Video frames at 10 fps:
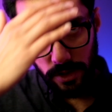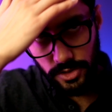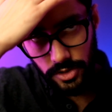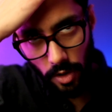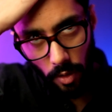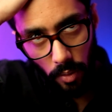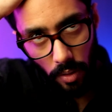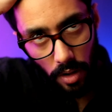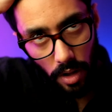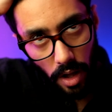So
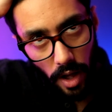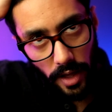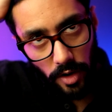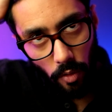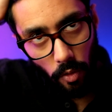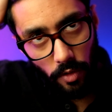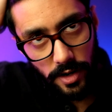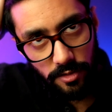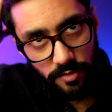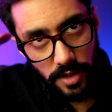I can
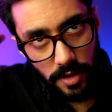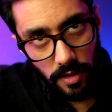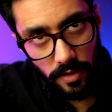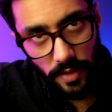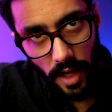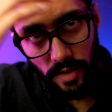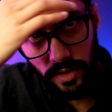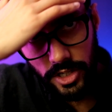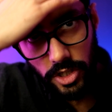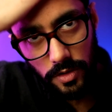already feel that that
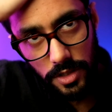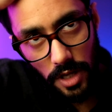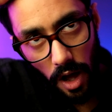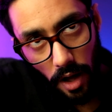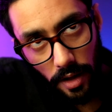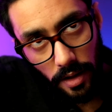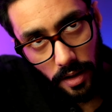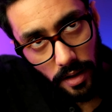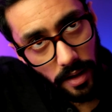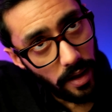initial tug
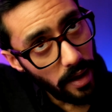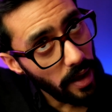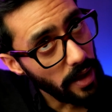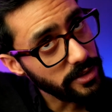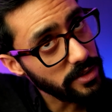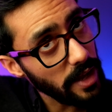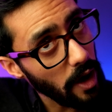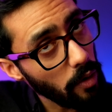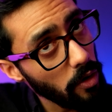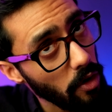has
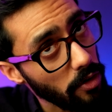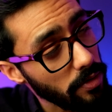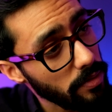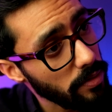now gone.